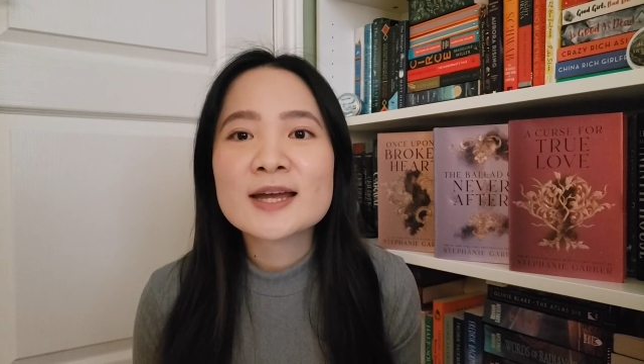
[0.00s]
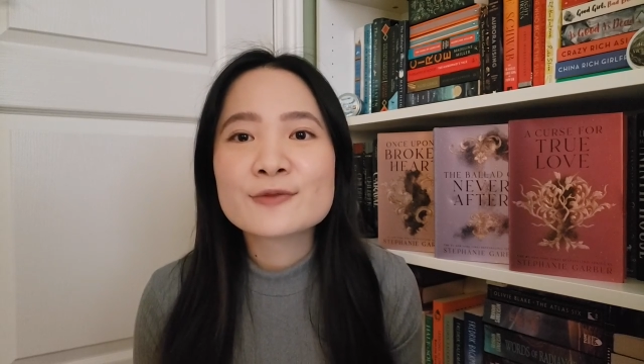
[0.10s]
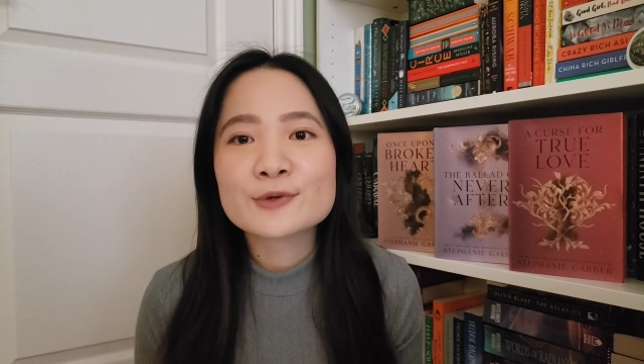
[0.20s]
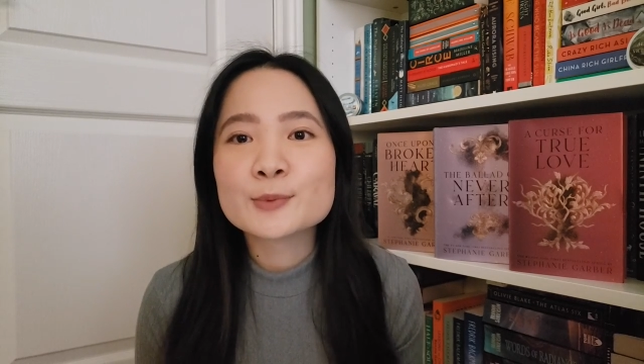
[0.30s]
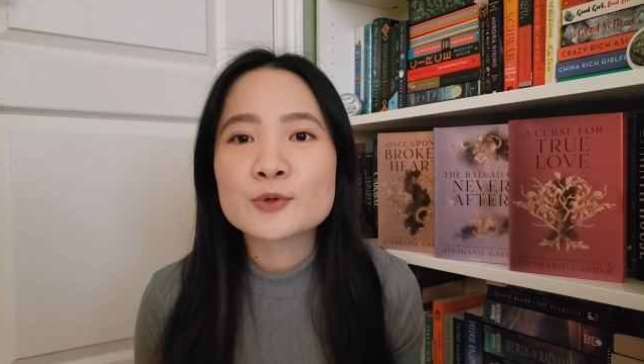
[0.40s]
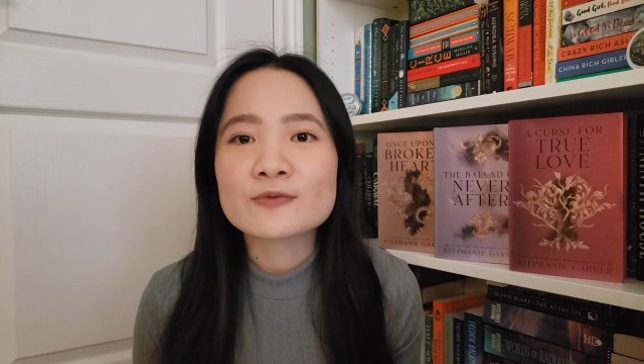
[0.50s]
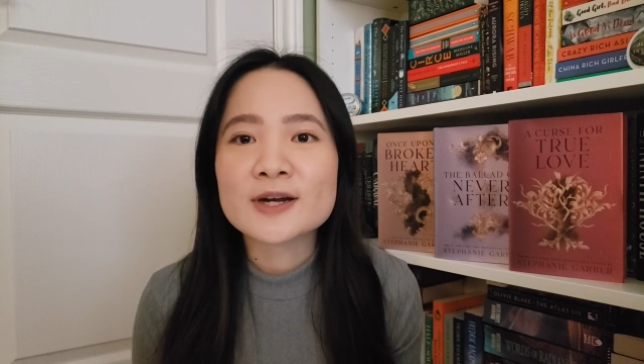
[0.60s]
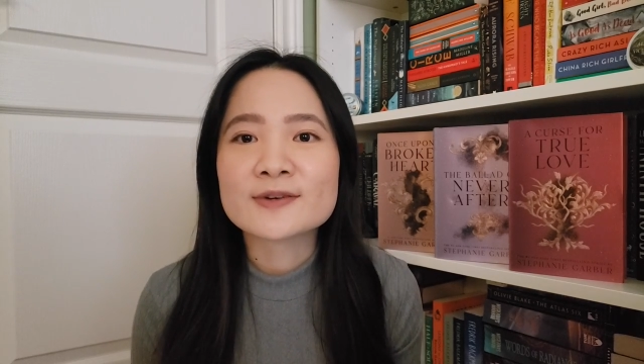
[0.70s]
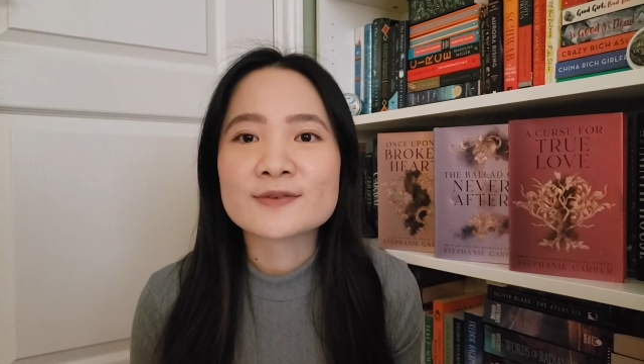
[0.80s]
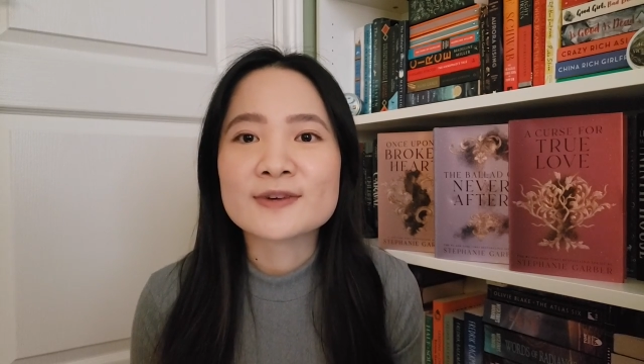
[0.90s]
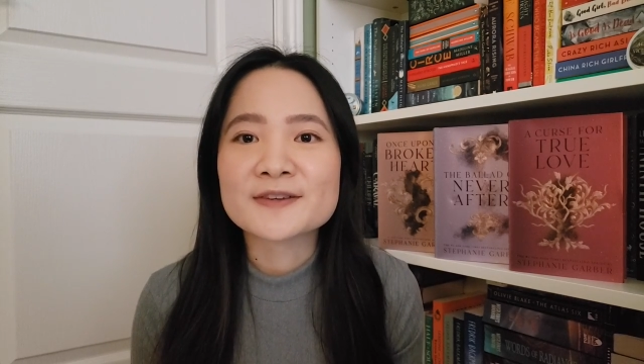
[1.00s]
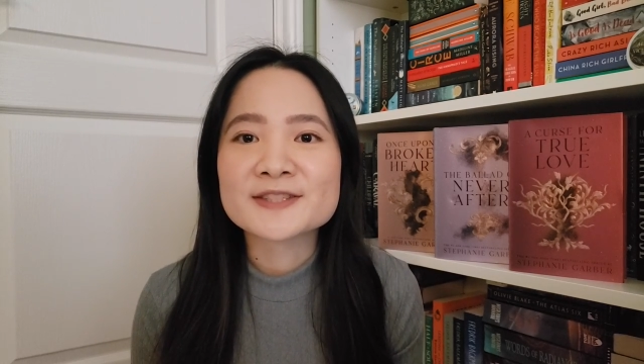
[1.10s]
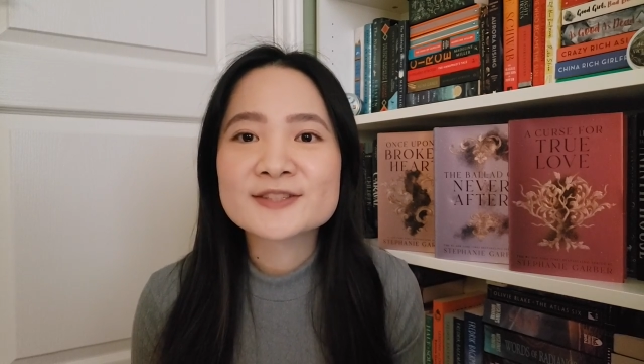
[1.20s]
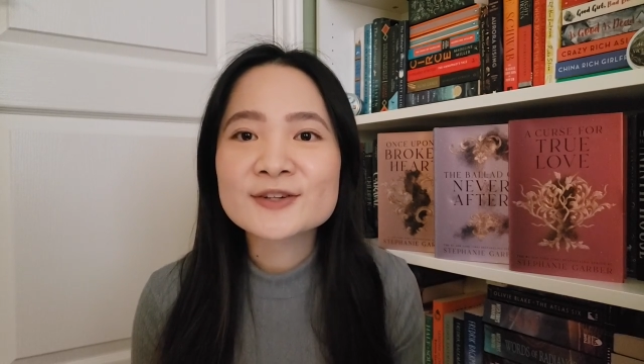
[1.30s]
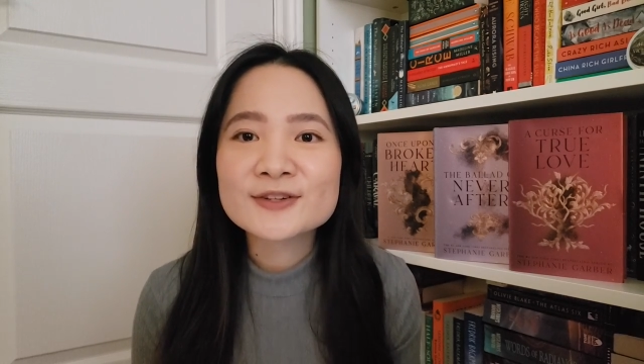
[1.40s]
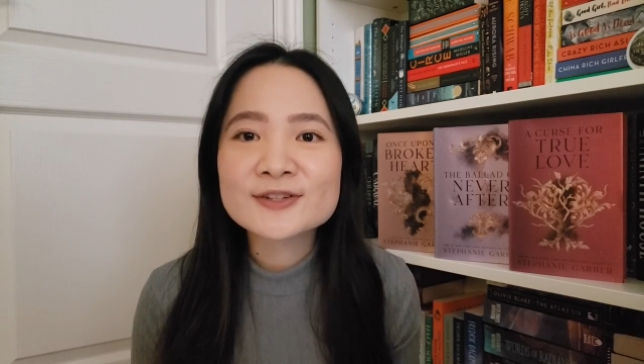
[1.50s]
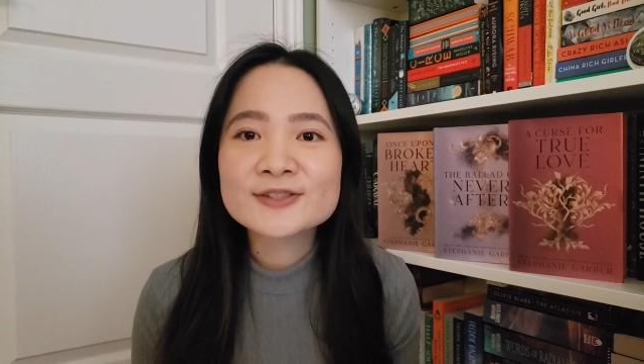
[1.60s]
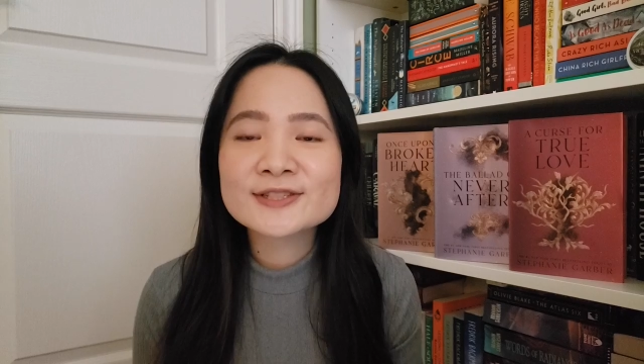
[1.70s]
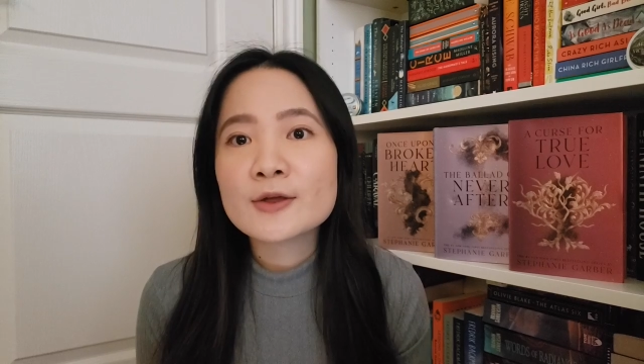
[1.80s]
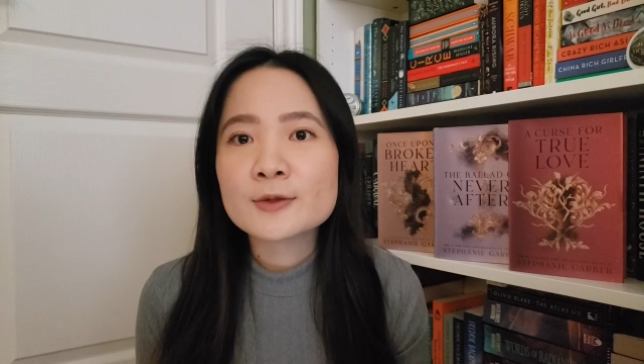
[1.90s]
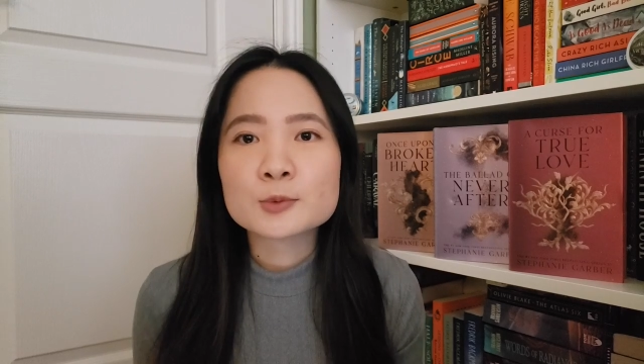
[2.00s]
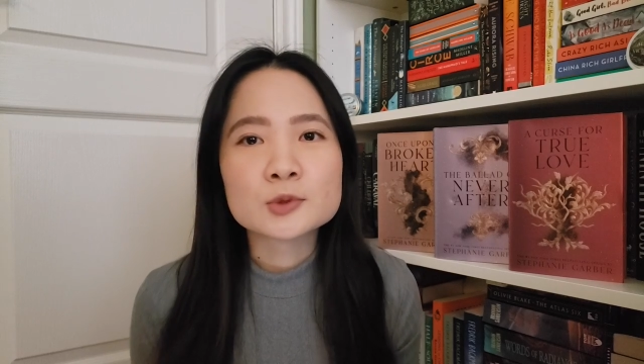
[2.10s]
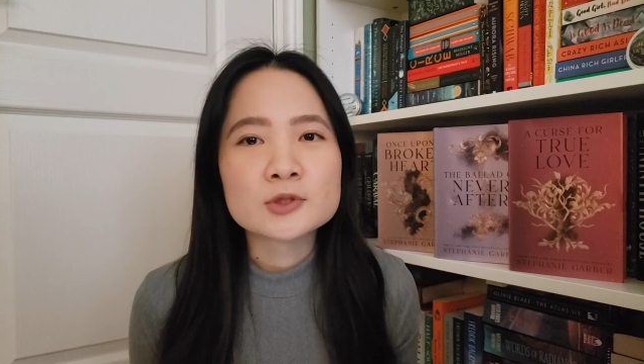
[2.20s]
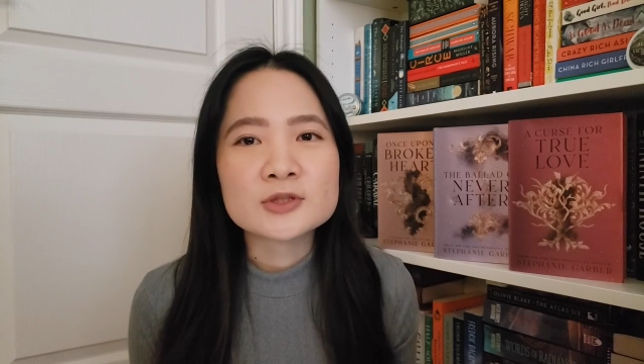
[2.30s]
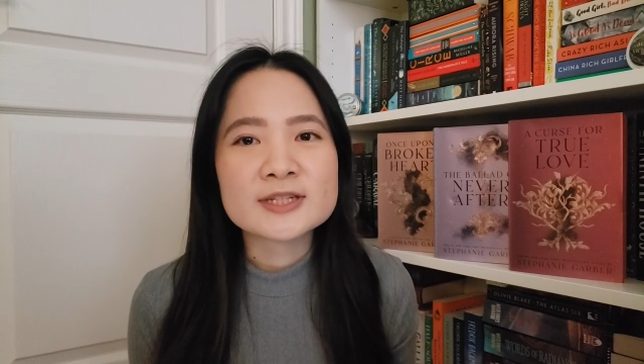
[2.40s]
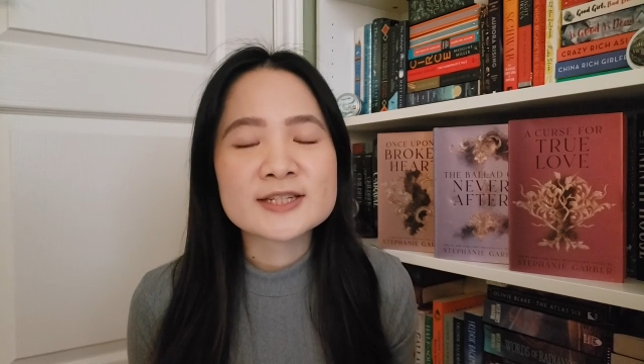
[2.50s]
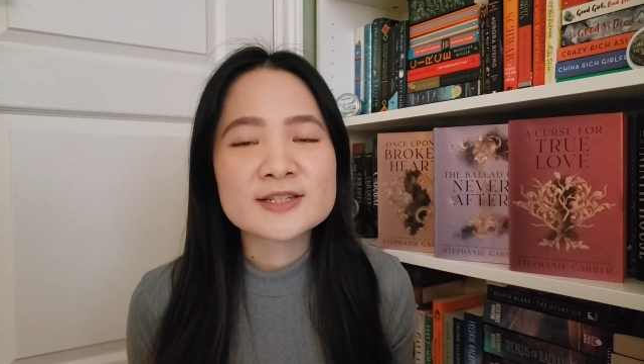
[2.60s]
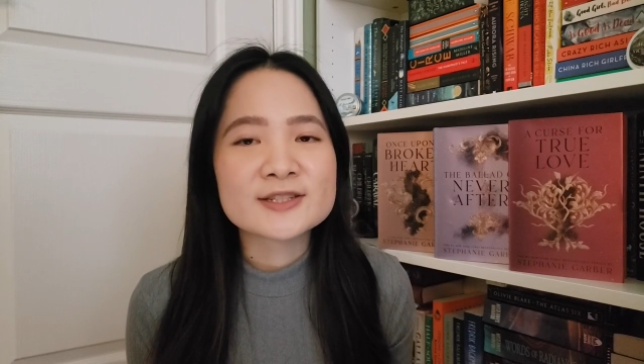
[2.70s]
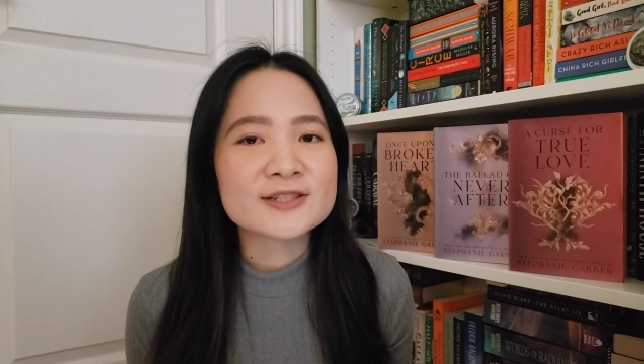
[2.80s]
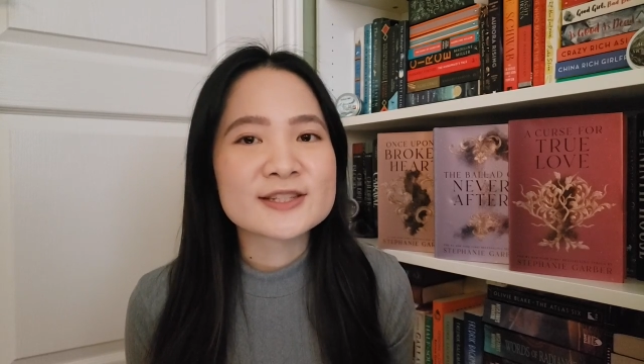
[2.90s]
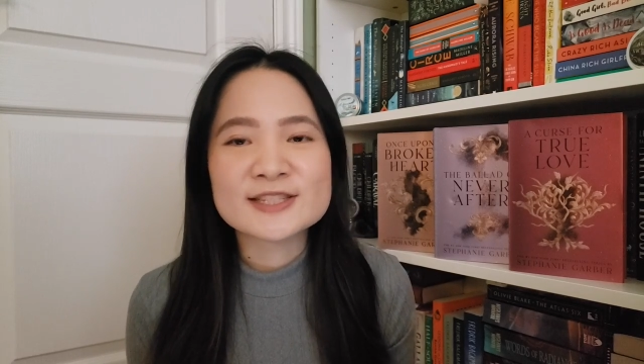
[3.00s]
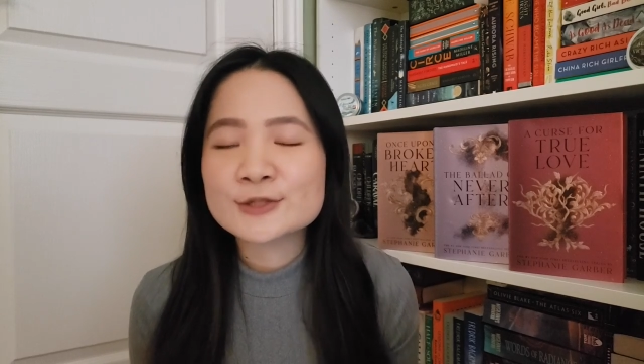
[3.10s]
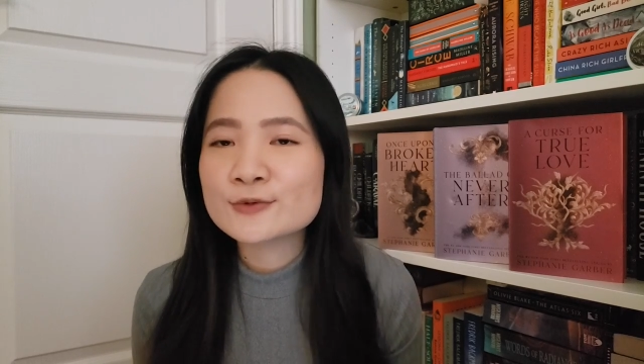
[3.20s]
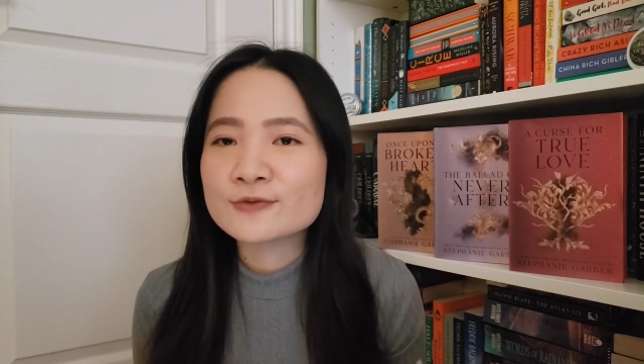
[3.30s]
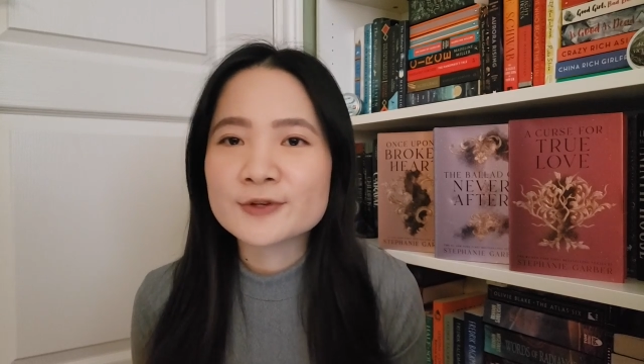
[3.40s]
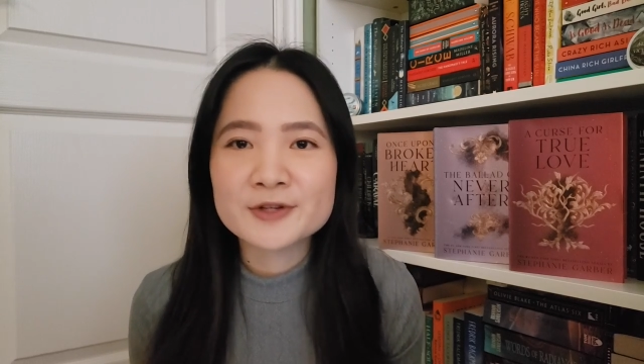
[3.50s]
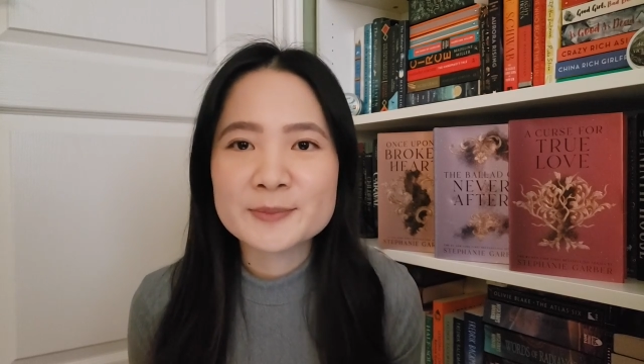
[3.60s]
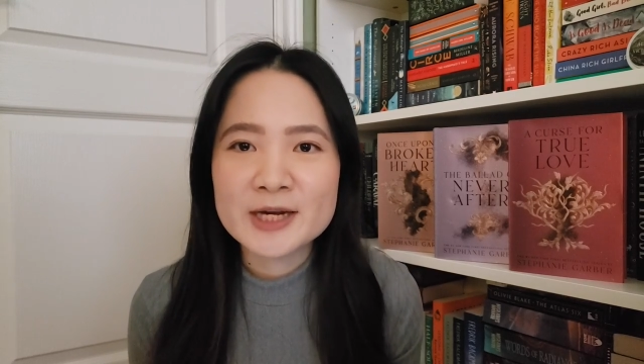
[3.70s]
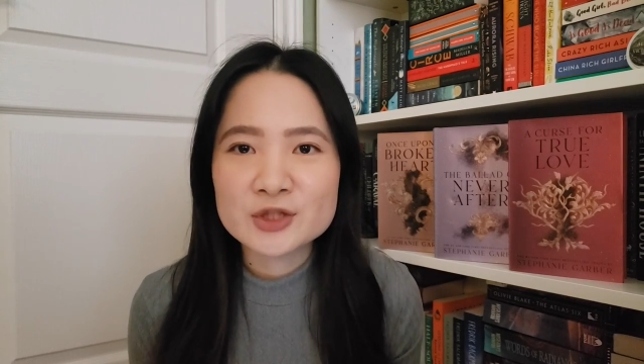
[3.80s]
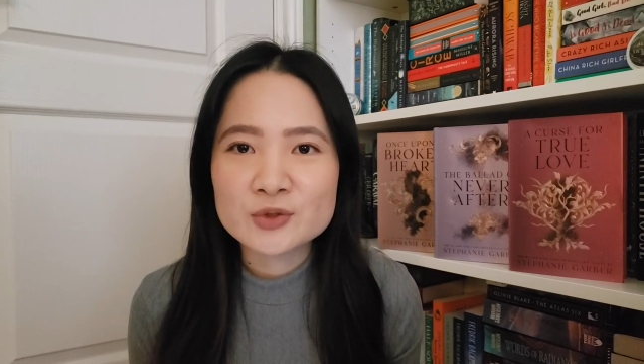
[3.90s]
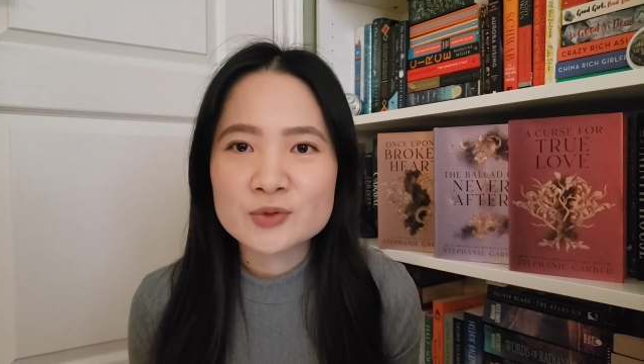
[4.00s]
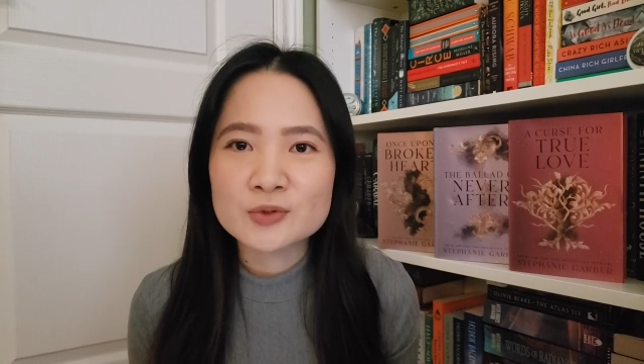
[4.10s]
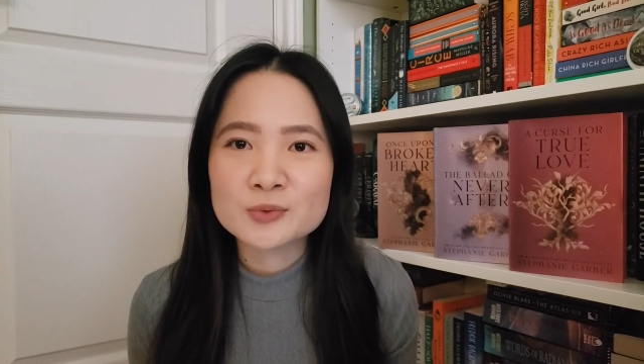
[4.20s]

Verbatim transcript: 3.5 out of 5 stars. The world is still very magical,